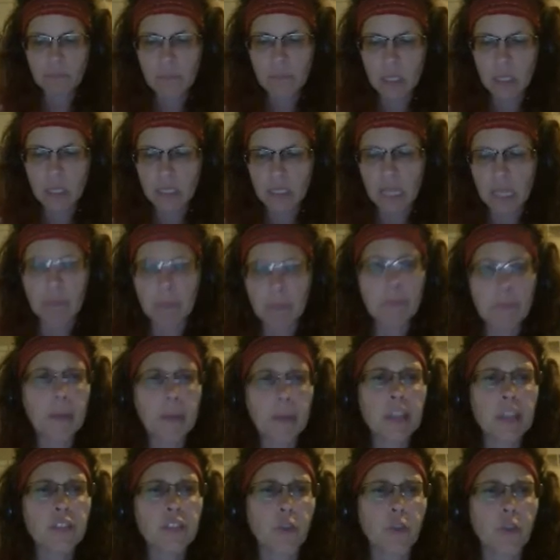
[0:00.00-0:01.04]
top of
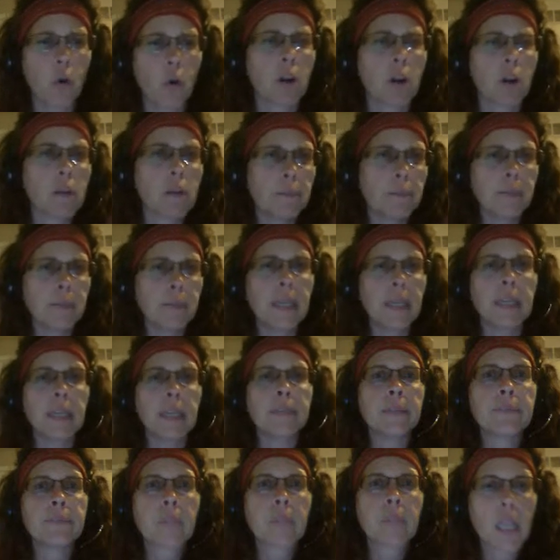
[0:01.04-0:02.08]
page 4, B.
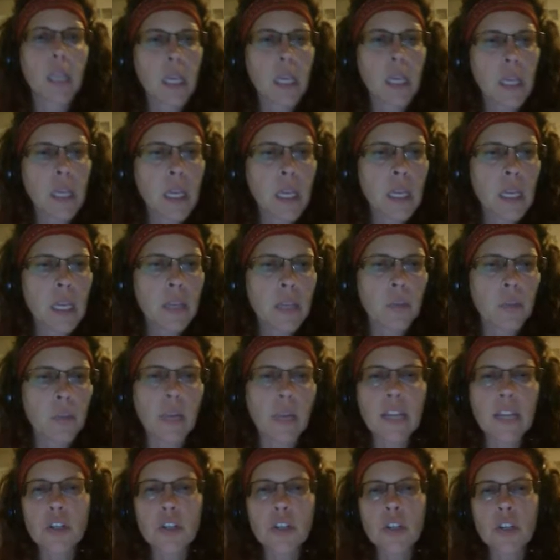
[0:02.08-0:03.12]
The
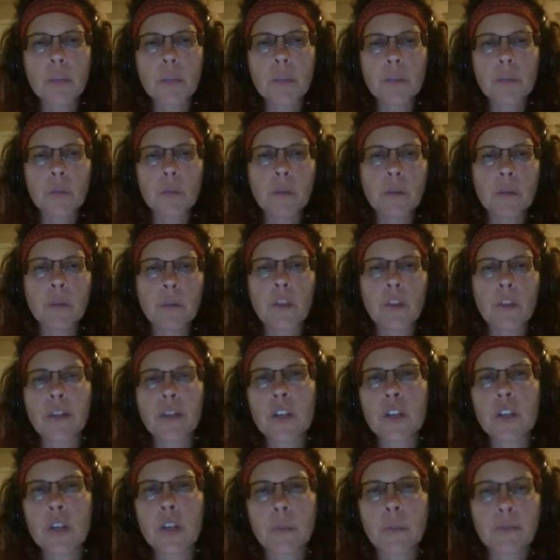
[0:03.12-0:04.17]
relationship between
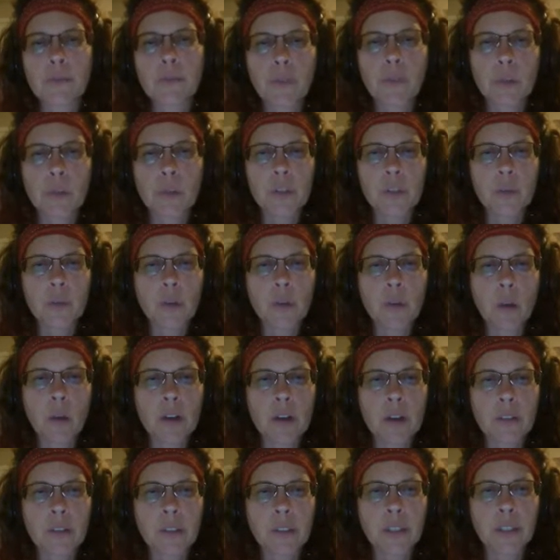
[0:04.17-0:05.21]
motivation and performance
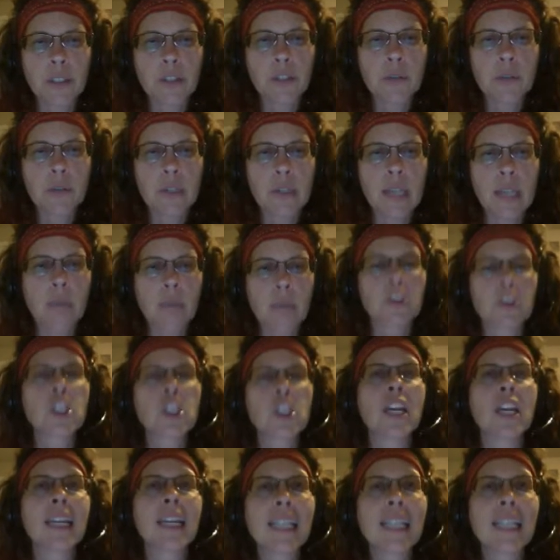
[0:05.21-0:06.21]
requires the leader to establish